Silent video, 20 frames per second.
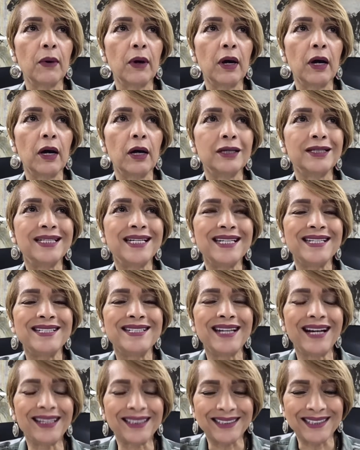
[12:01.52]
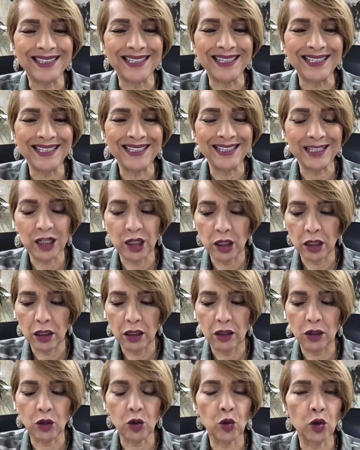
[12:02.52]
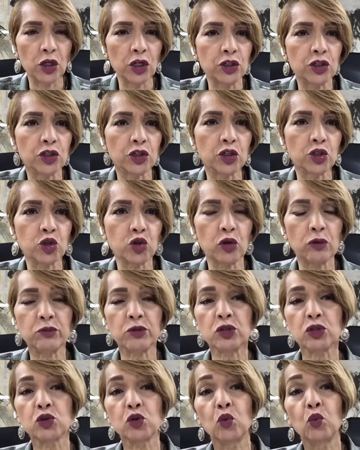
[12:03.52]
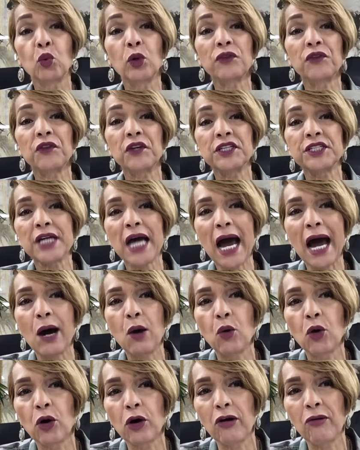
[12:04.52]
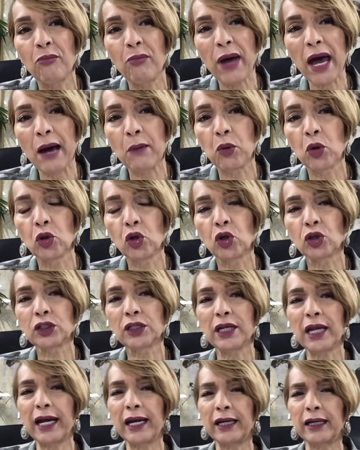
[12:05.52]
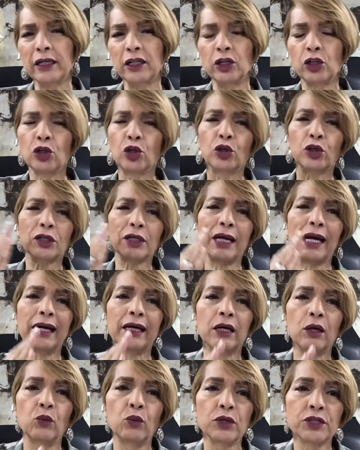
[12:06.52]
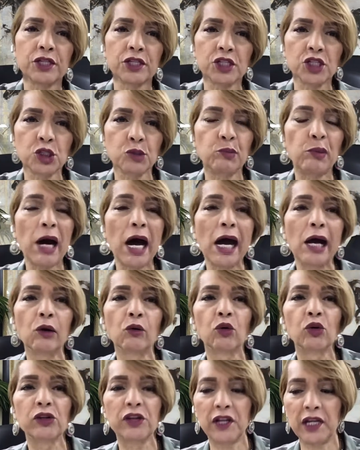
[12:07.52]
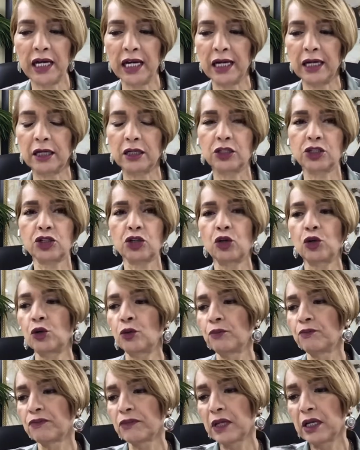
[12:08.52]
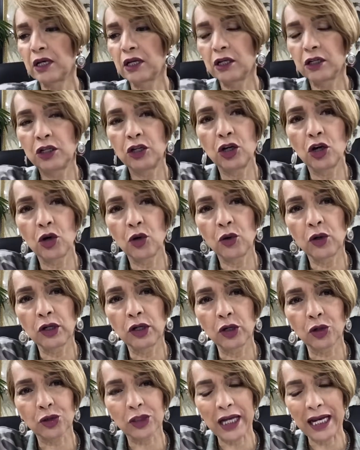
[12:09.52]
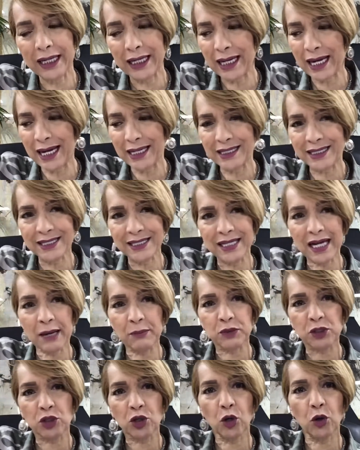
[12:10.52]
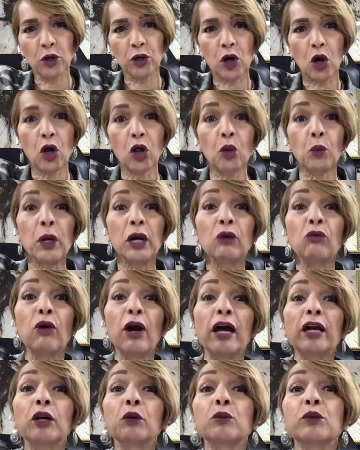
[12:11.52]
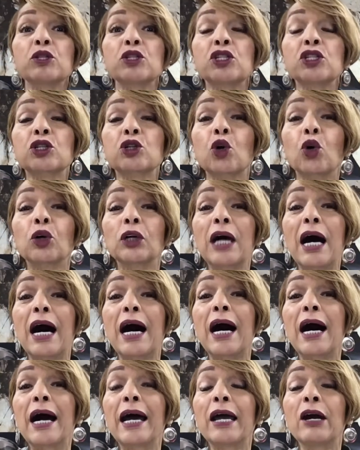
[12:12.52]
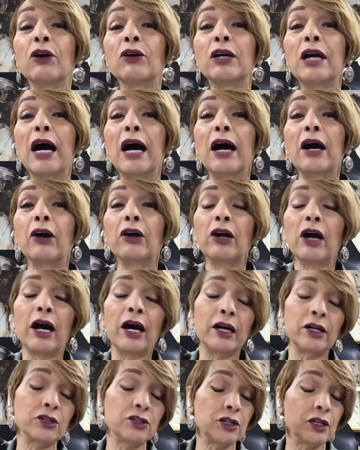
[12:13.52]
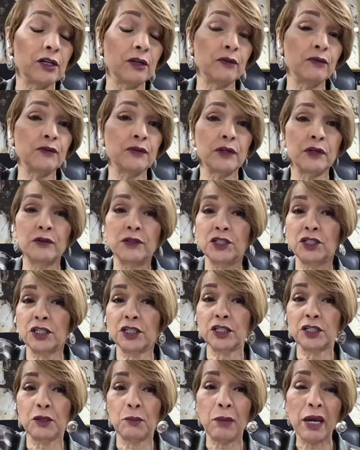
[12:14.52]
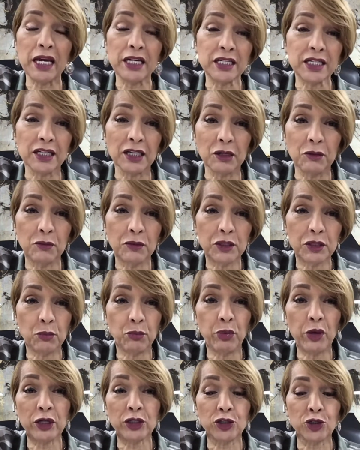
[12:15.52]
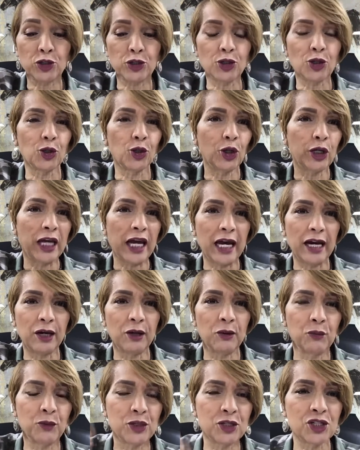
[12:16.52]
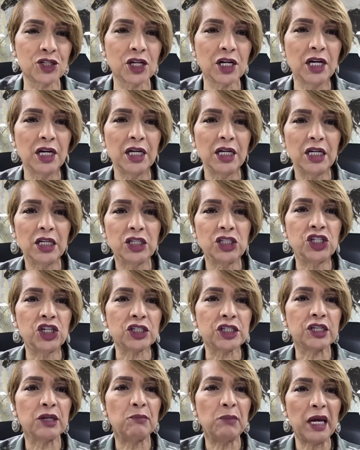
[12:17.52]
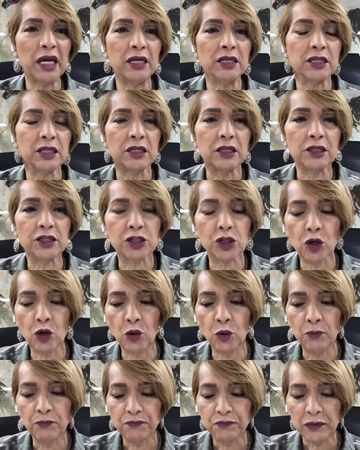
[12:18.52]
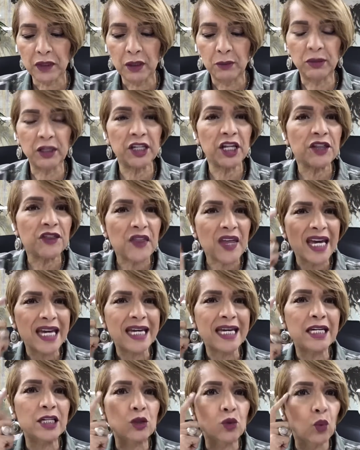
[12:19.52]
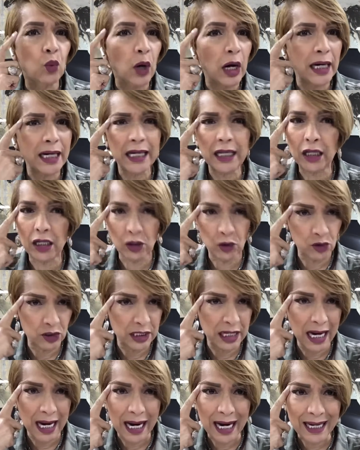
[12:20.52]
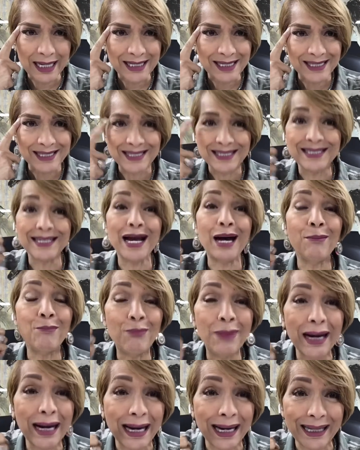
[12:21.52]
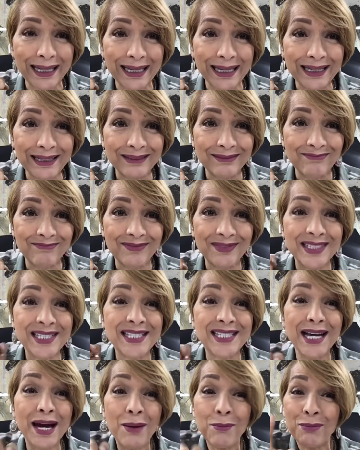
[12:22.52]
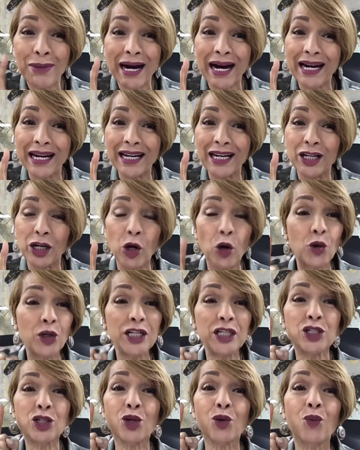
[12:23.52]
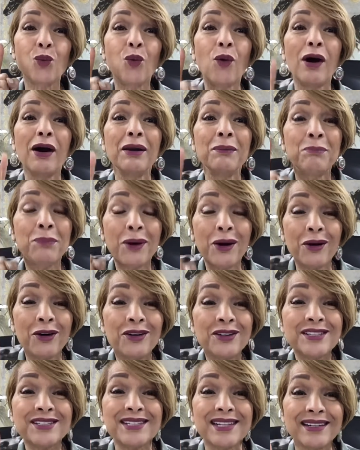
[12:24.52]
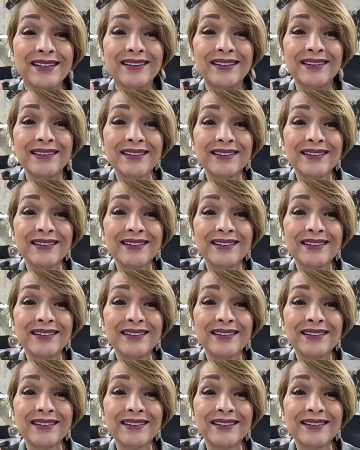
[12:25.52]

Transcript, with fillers: uh, deducted according to the scriptures what the tower of babel looked like and it looked like it was a spiral thing and so you know it looked like it had steps going all the way around and was just going higher and higher and higher it, it, it was just amazing the picture to look at it was just amazing so but the thing is one of those guys somebody somebody and it only took one person